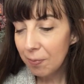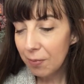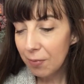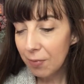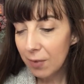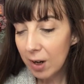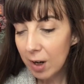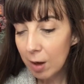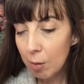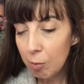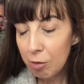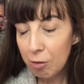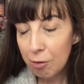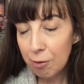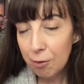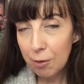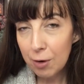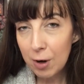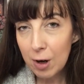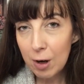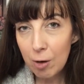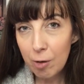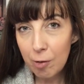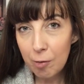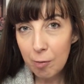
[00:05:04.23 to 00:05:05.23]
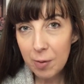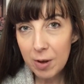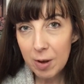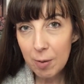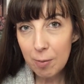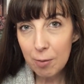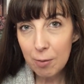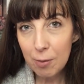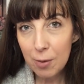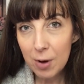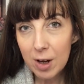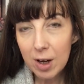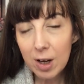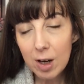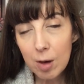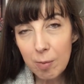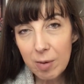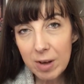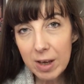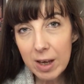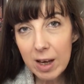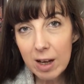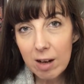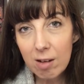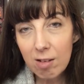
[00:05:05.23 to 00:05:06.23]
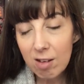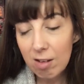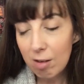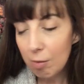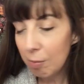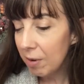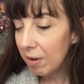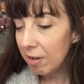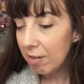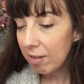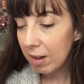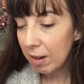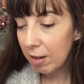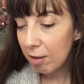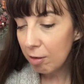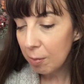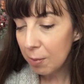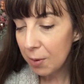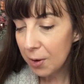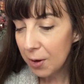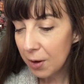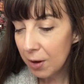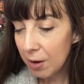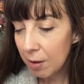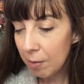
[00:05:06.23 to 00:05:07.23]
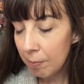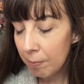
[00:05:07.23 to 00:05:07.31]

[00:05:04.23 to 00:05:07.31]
and I'm sure a lot of people are going to be anticipating this book.